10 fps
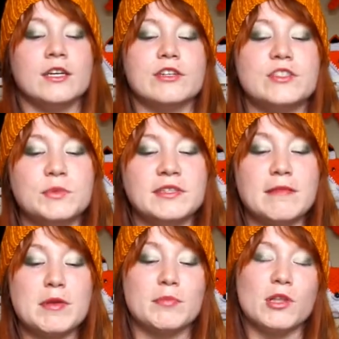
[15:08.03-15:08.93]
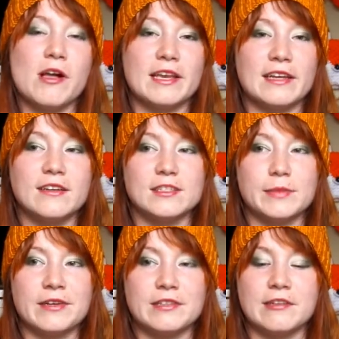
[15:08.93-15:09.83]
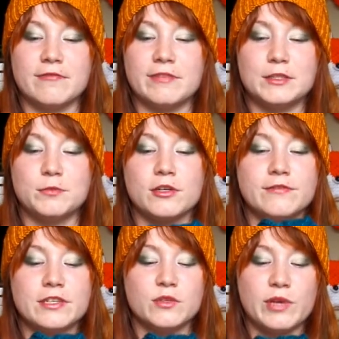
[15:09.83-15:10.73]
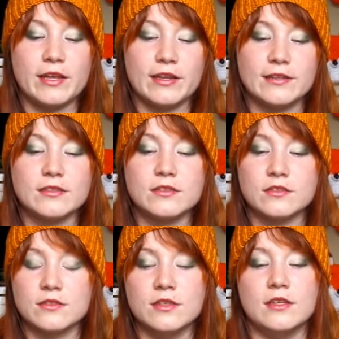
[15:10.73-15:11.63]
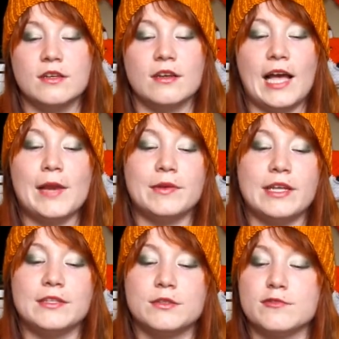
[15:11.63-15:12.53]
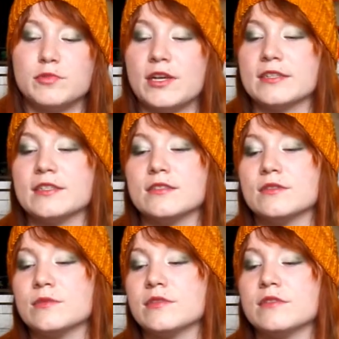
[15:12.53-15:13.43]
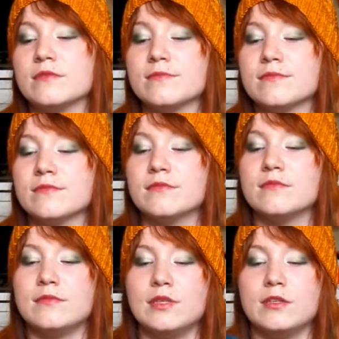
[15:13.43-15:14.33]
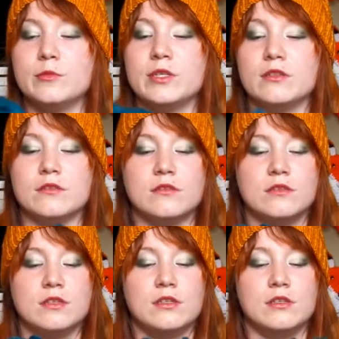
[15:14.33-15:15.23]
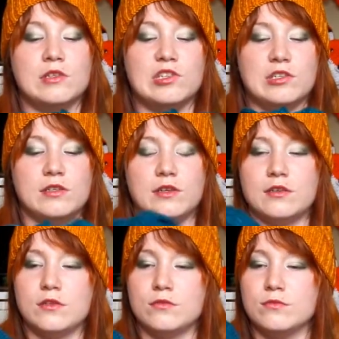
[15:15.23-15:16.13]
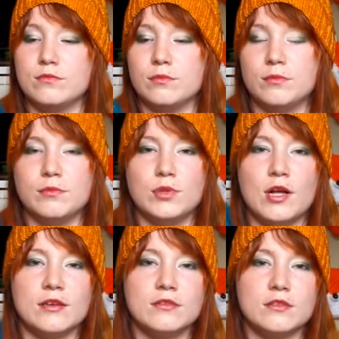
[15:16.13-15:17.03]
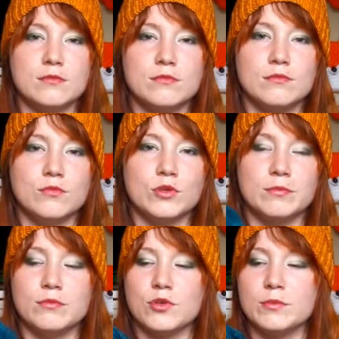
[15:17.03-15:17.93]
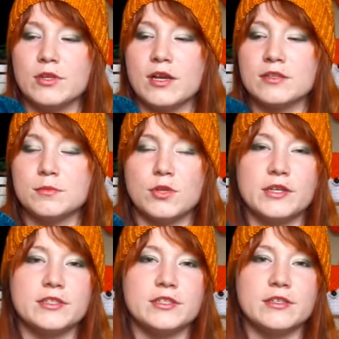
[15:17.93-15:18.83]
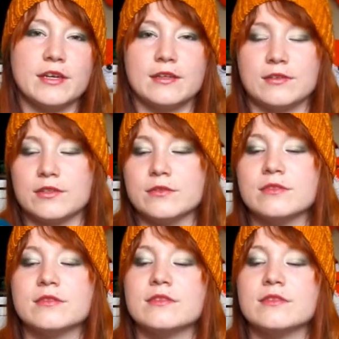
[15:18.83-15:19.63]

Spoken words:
Chris wouldn't let me block it because apparently it fits perfect the way it is. I would like to have blocked it so it would be a little bit, I don't know, blocked, more blockeder, I don't know.